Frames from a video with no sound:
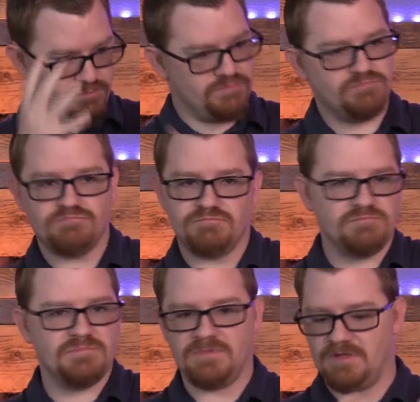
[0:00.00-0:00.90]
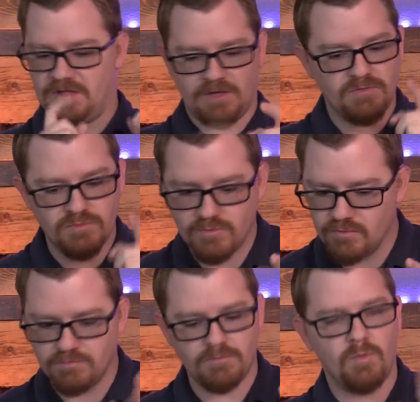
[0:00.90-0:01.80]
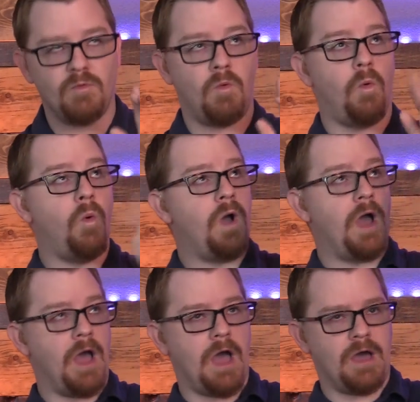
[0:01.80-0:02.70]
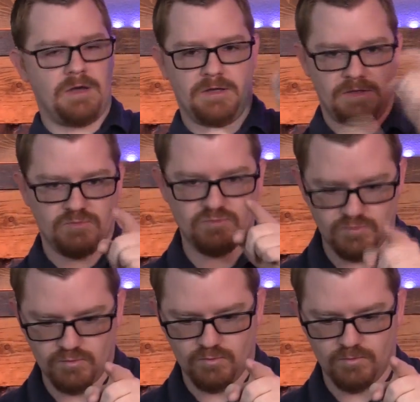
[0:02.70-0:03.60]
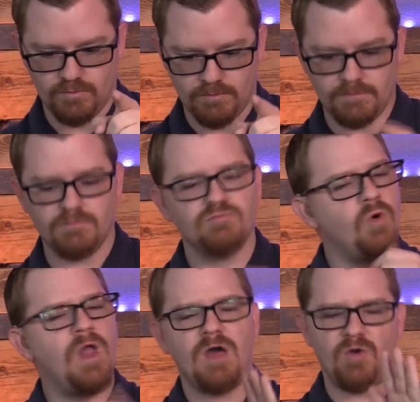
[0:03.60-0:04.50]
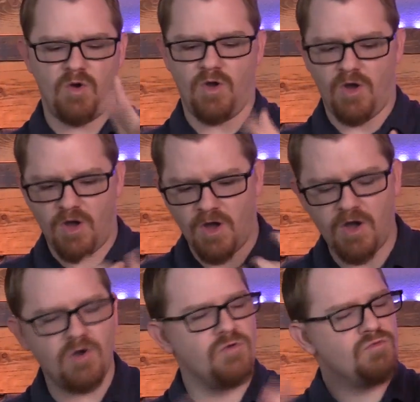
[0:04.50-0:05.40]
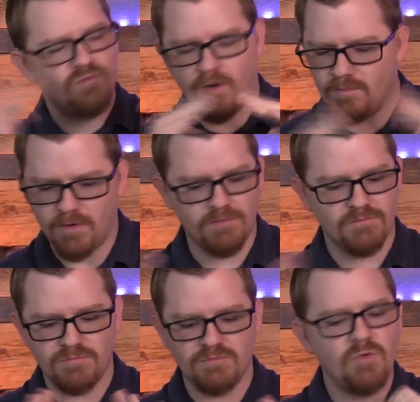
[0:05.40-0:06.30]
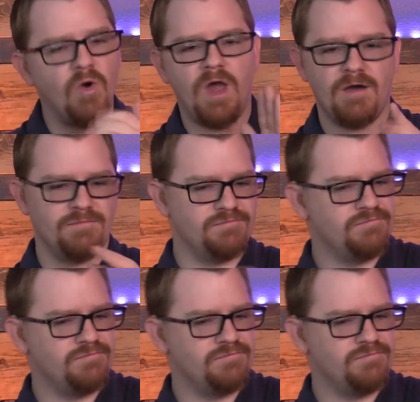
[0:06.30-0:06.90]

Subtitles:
Peace I give to you, not as the world gives do I give. Let not your hearts be troubled,